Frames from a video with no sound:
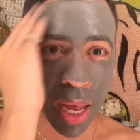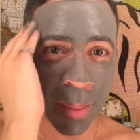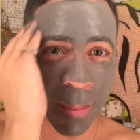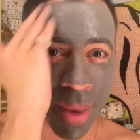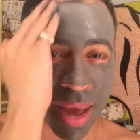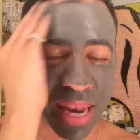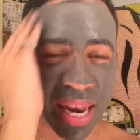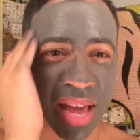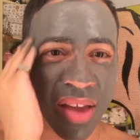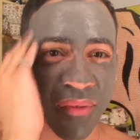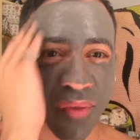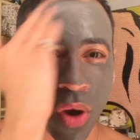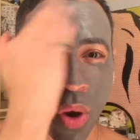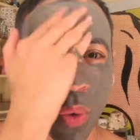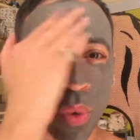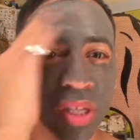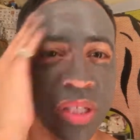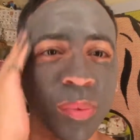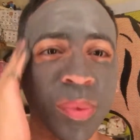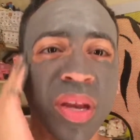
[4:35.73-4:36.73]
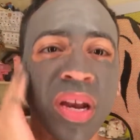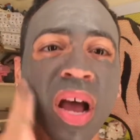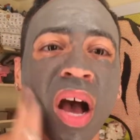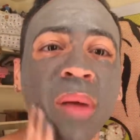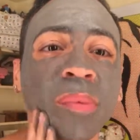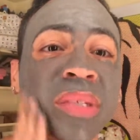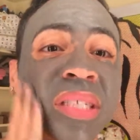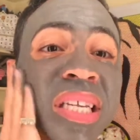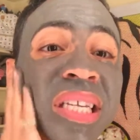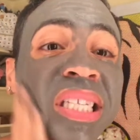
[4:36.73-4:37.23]
my life always been
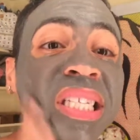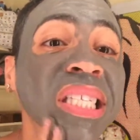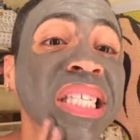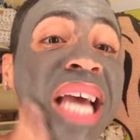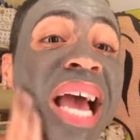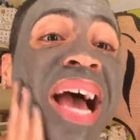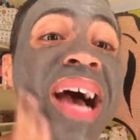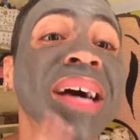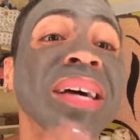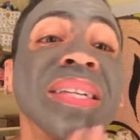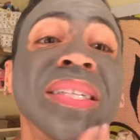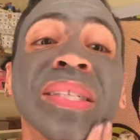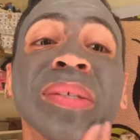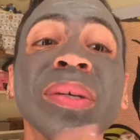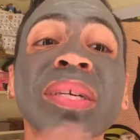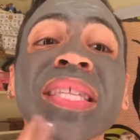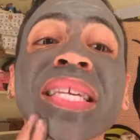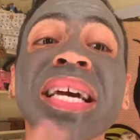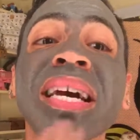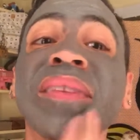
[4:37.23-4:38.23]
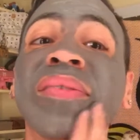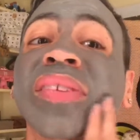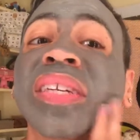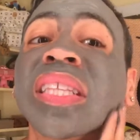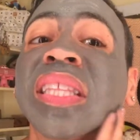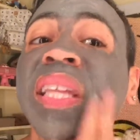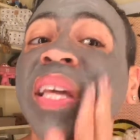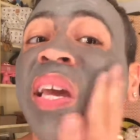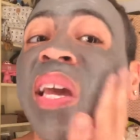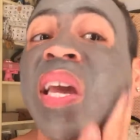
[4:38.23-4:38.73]
ups and downs with
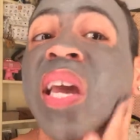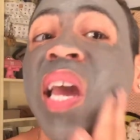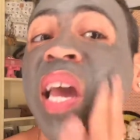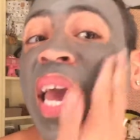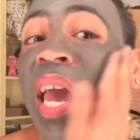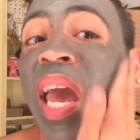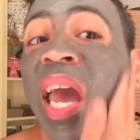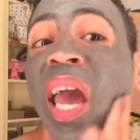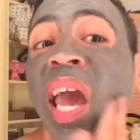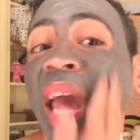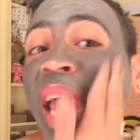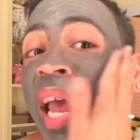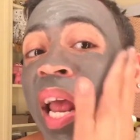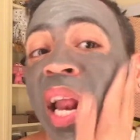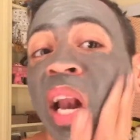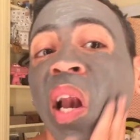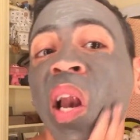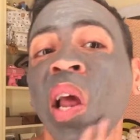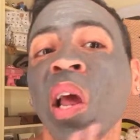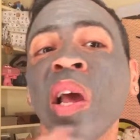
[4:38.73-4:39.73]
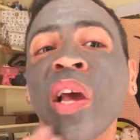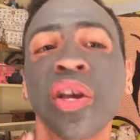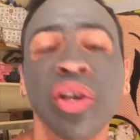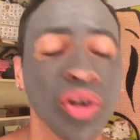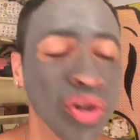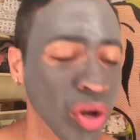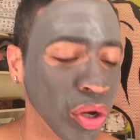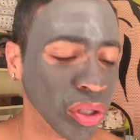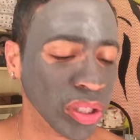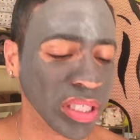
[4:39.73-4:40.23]
everything, and
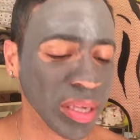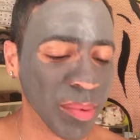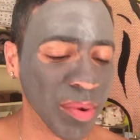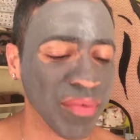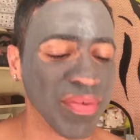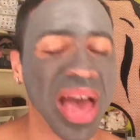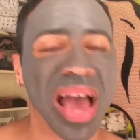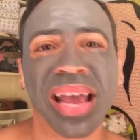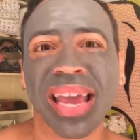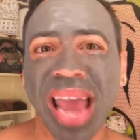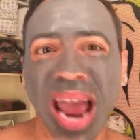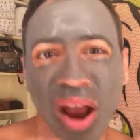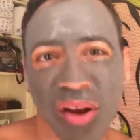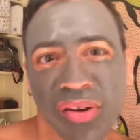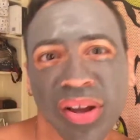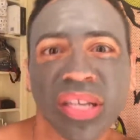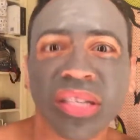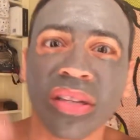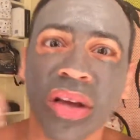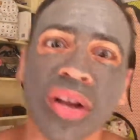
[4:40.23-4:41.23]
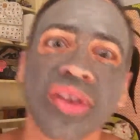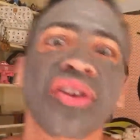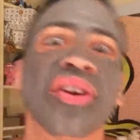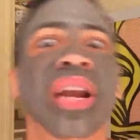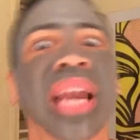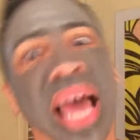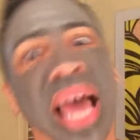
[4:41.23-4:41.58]
you know some of that carries on your